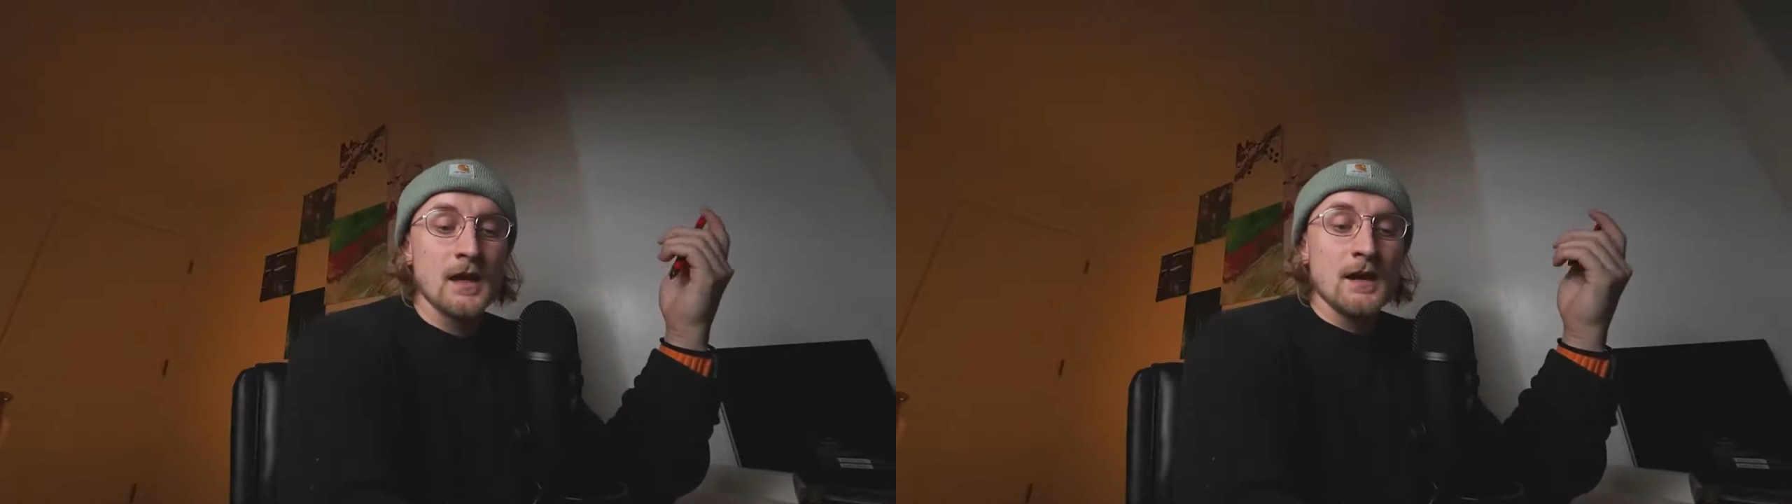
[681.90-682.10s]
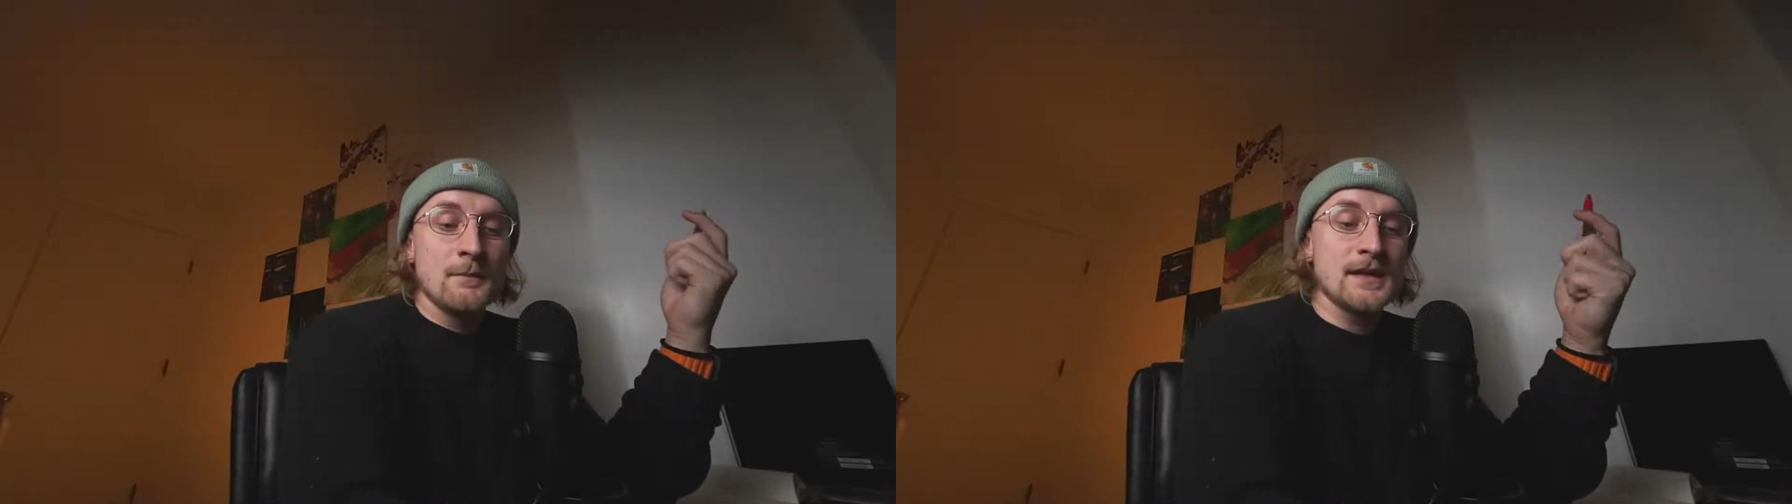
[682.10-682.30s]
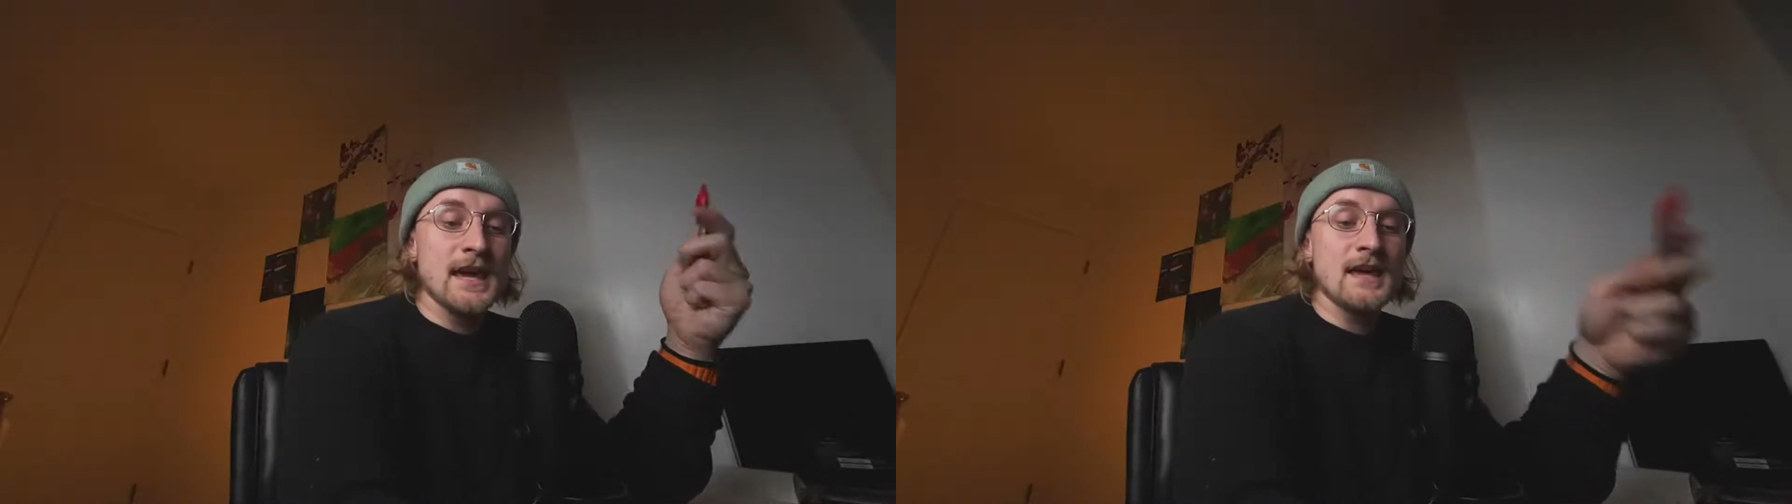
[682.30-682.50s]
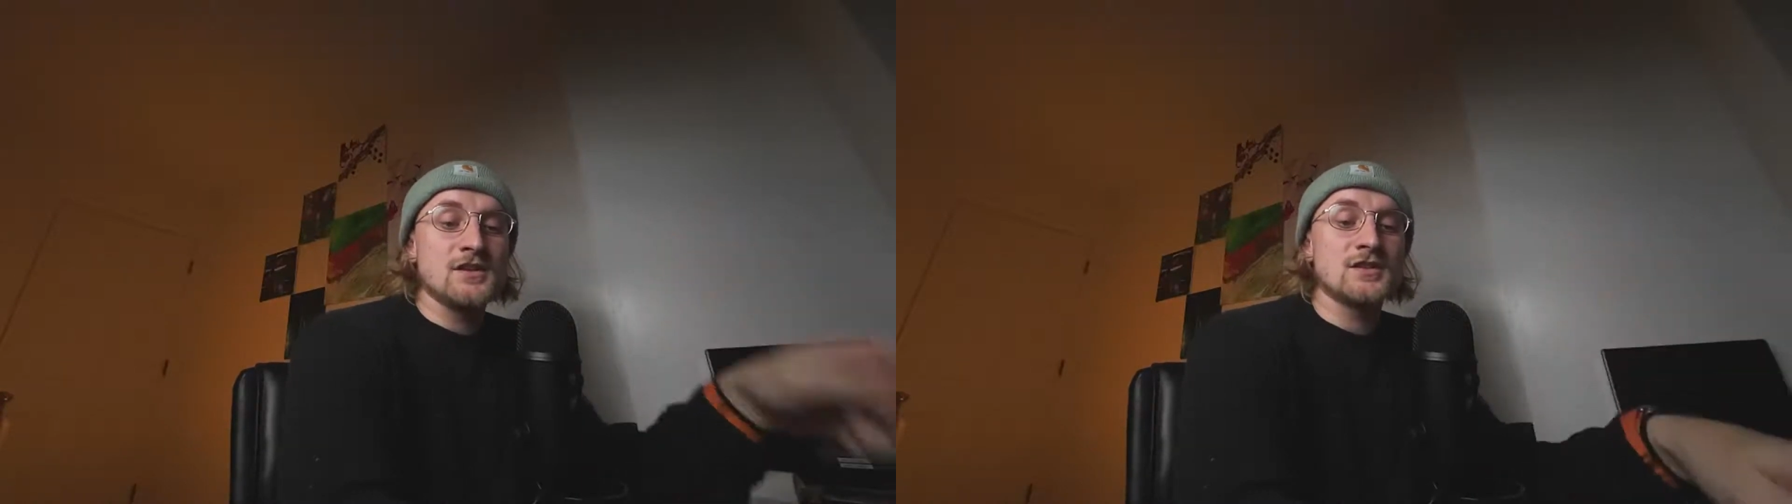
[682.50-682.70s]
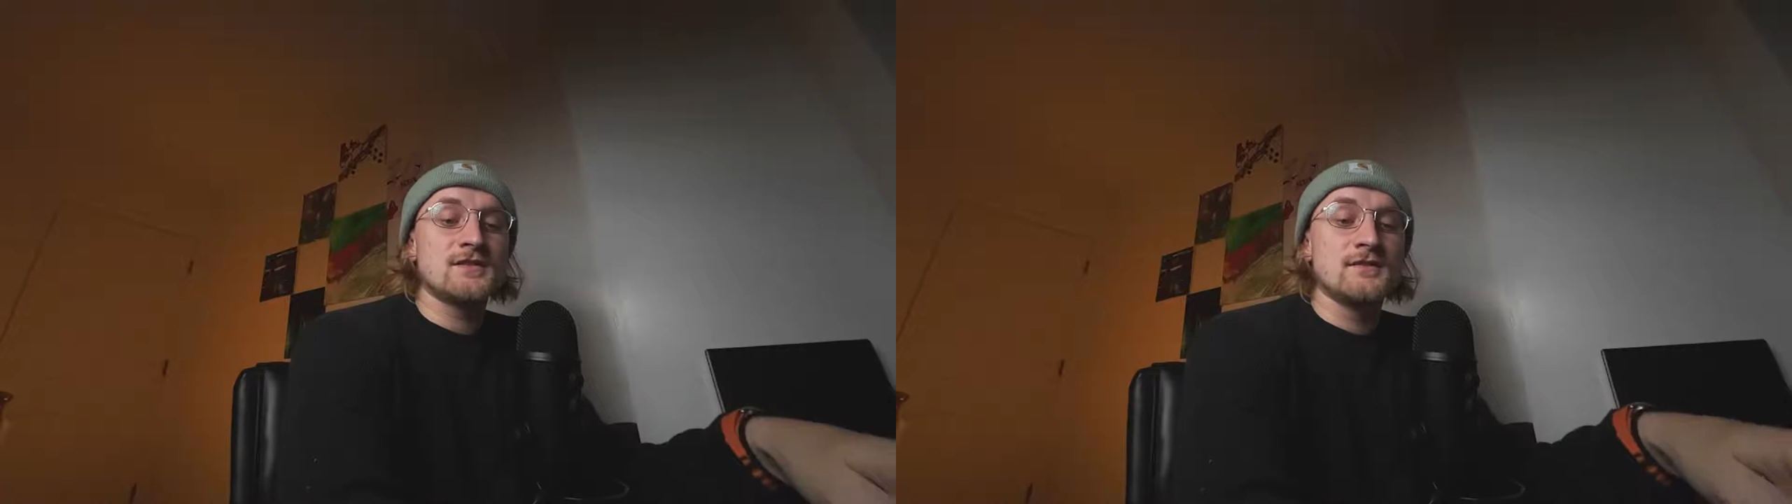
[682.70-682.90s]

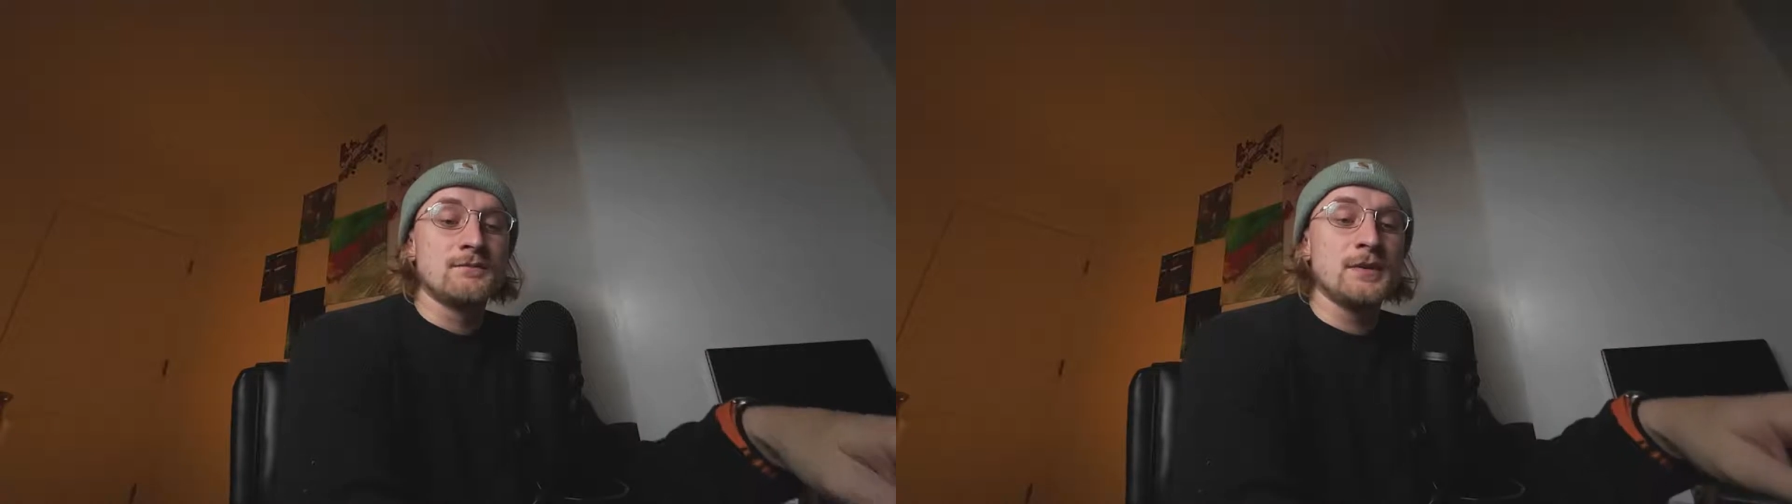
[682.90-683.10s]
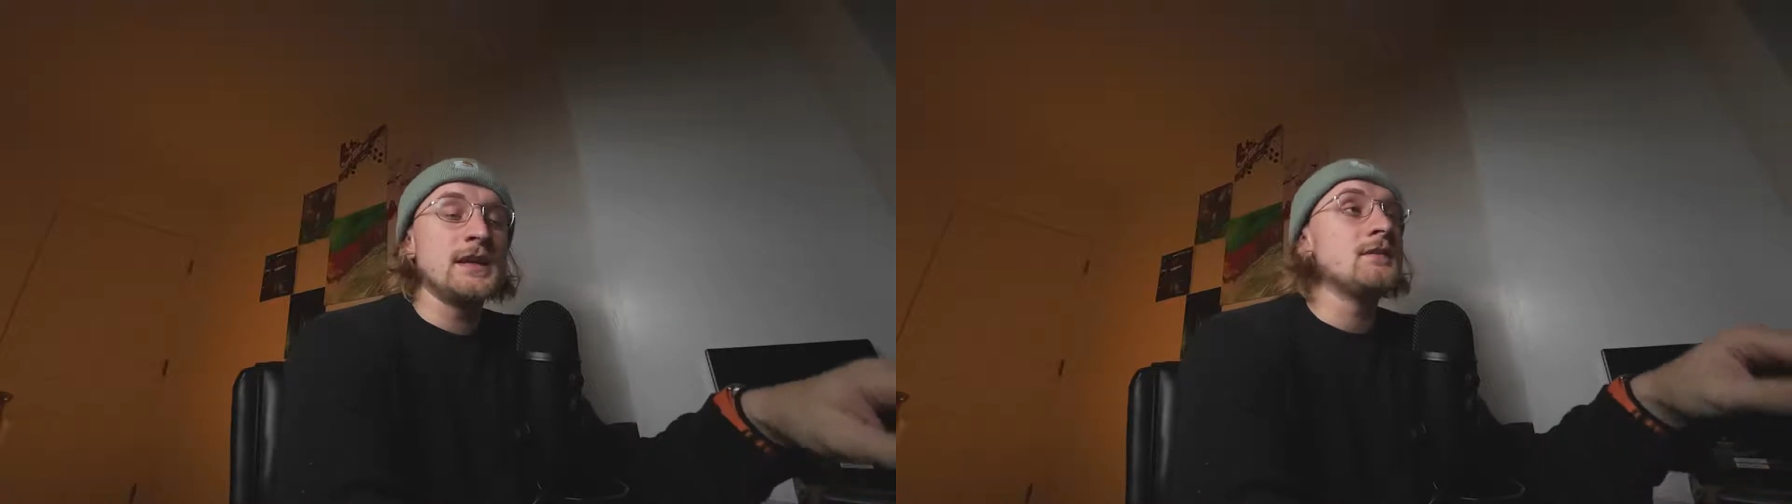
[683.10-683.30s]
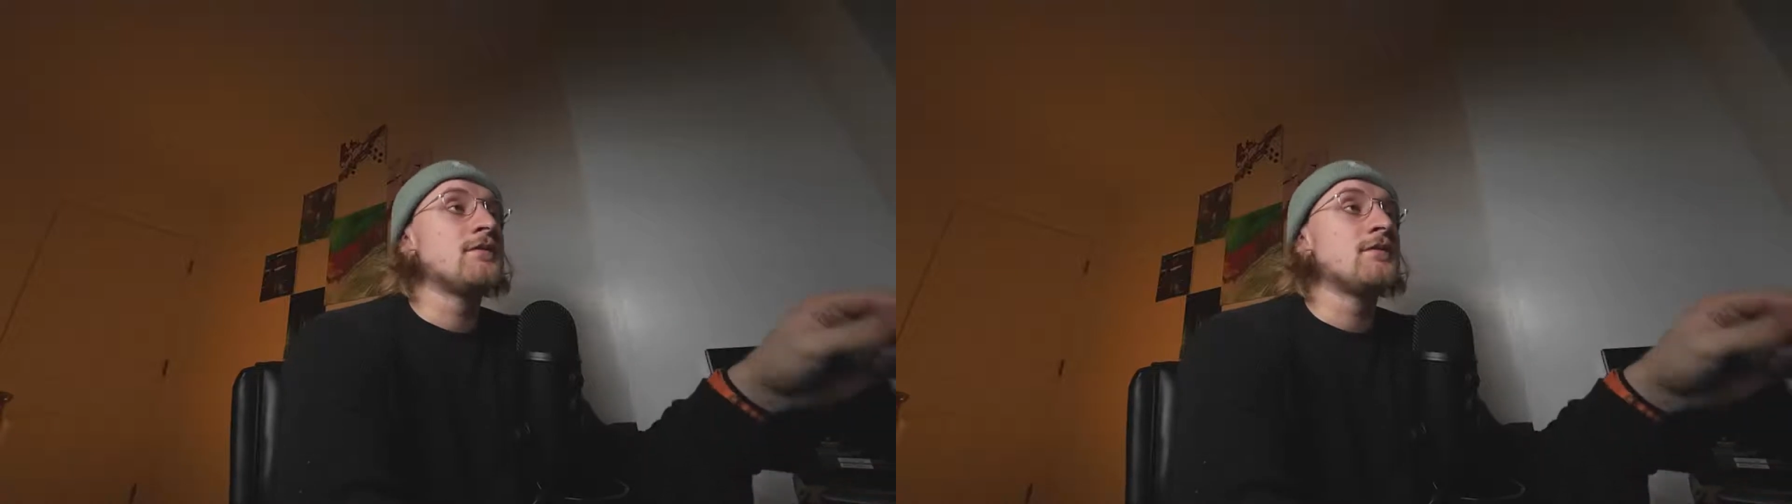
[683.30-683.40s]
Just being